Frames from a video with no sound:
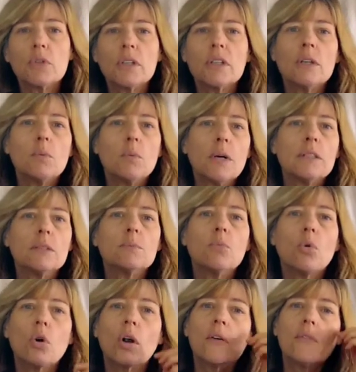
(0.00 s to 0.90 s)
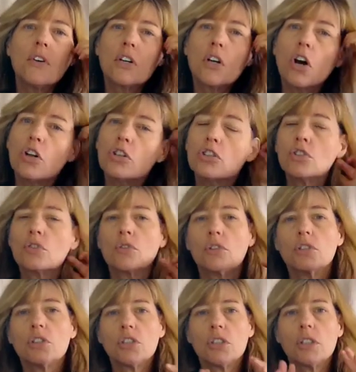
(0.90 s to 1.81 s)
really was more of a
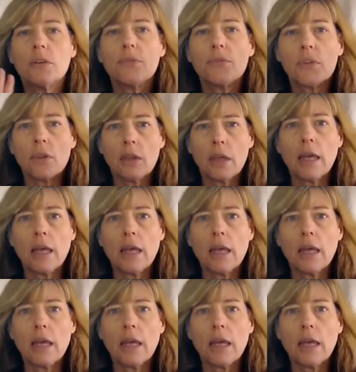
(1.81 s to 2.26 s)
cultural shift